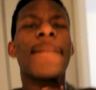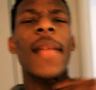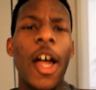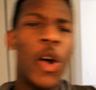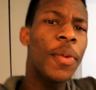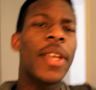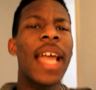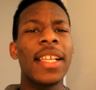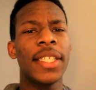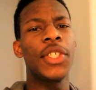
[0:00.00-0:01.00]
I hope you
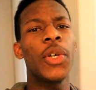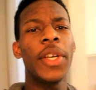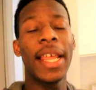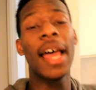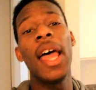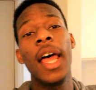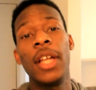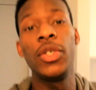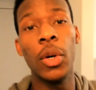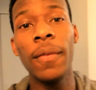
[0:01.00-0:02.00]
guys enjoyed that.
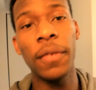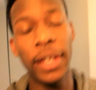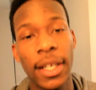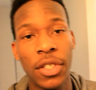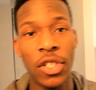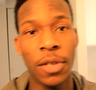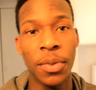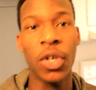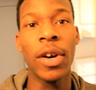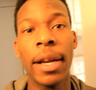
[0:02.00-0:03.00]
Don't forget to
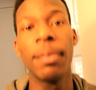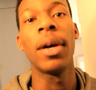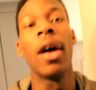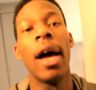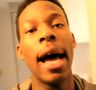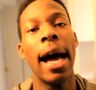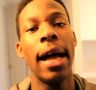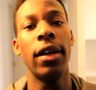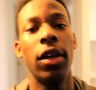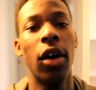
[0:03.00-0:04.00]
subscribe
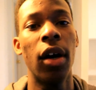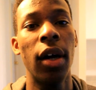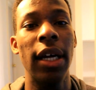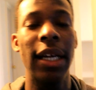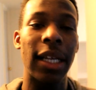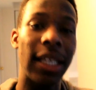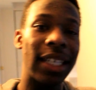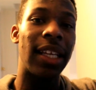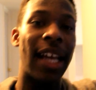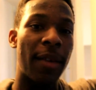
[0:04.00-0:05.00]
and click
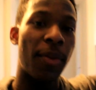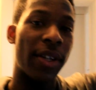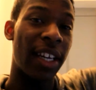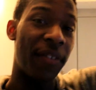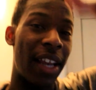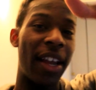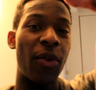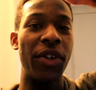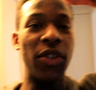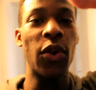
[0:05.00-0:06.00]
the like button if you like
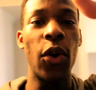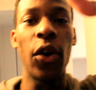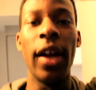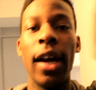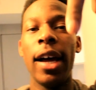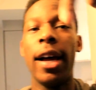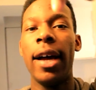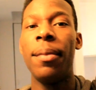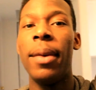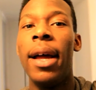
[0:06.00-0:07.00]
what you saw.
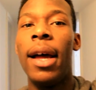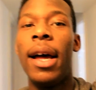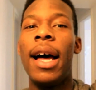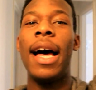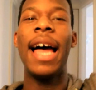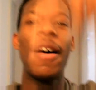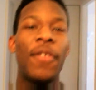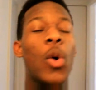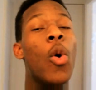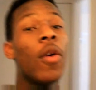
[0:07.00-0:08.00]
I
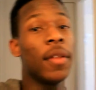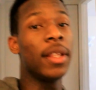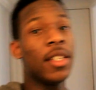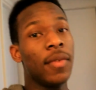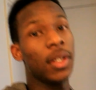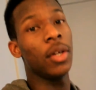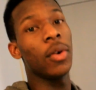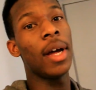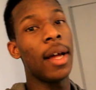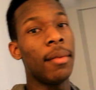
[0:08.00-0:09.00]
have a goal for this
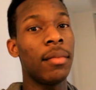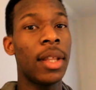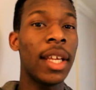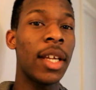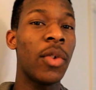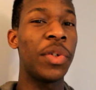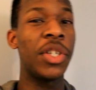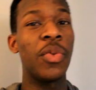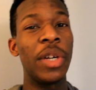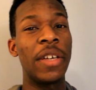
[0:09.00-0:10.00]
video. I'm thinking we
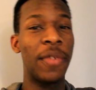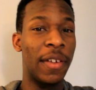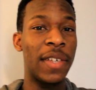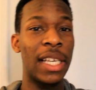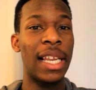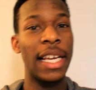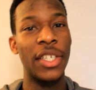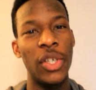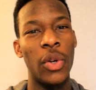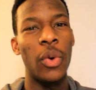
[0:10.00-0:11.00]
should reach 50
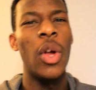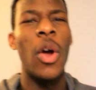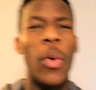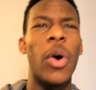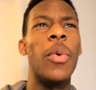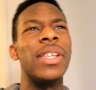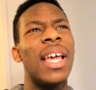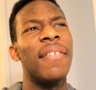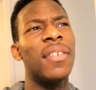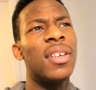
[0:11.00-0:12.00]
likes. You know, we're always
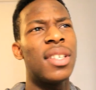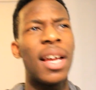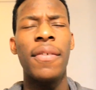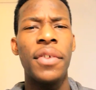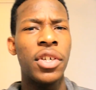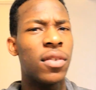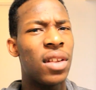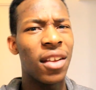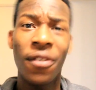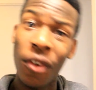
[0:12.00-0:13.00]
having this average of
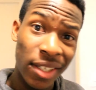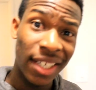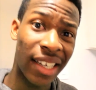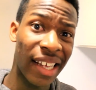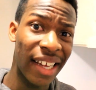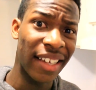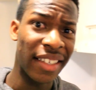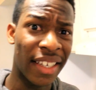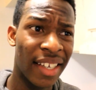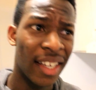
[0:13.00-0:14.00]
like 14
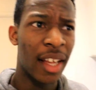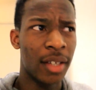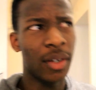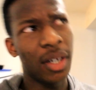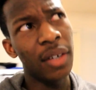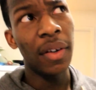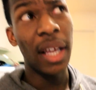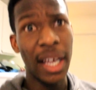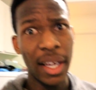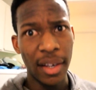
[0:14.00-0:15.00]
likes, 12
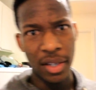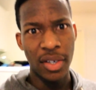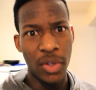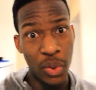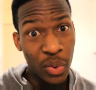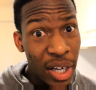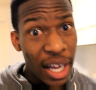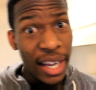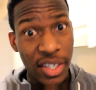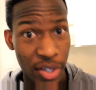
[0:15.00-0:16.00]
likes, 2
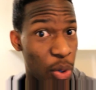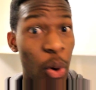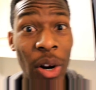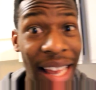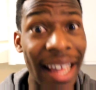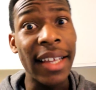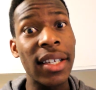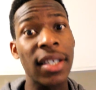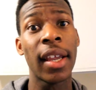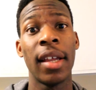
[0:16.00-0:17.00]
likes, no
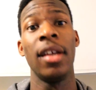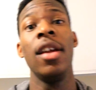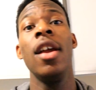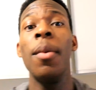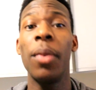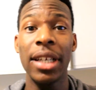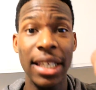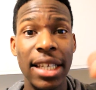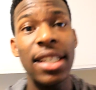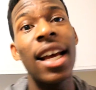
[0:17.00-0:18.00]
likes. But
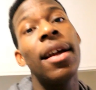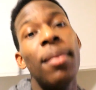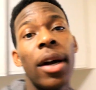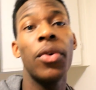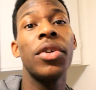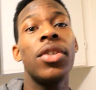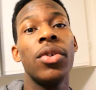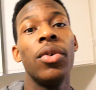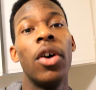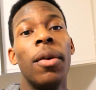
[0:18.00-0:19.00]
this time I want
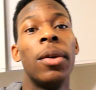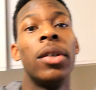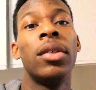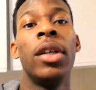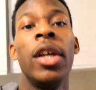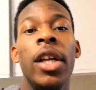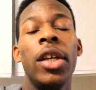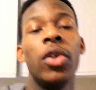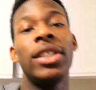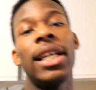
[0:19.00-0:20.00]
to,
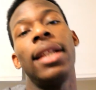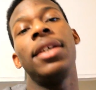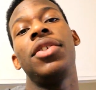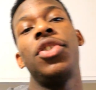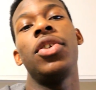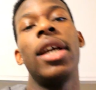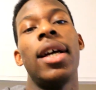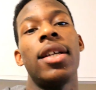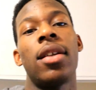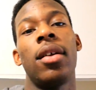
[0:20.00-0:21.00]
you know, challenge you
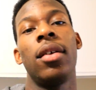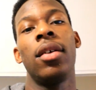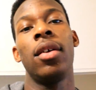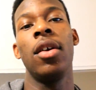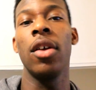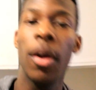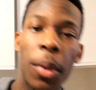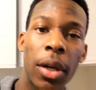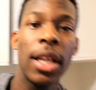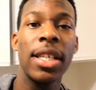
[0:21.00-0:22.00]
guys. Come
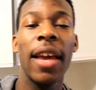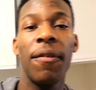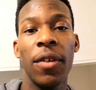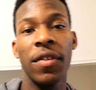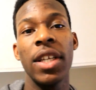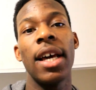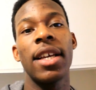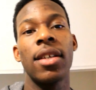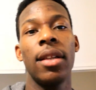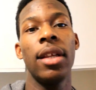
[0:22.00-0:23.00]
on, let's get 50
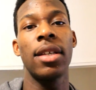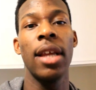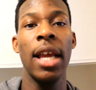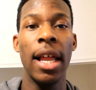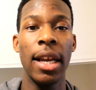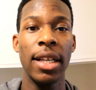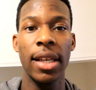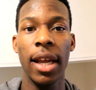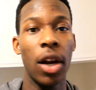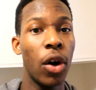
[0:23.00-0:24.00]
likes in this. Let's
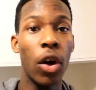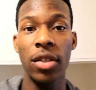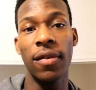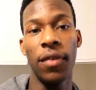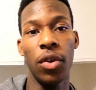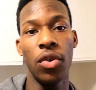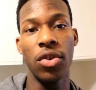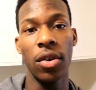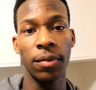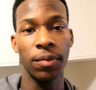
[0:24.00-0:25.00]
get a lot of views.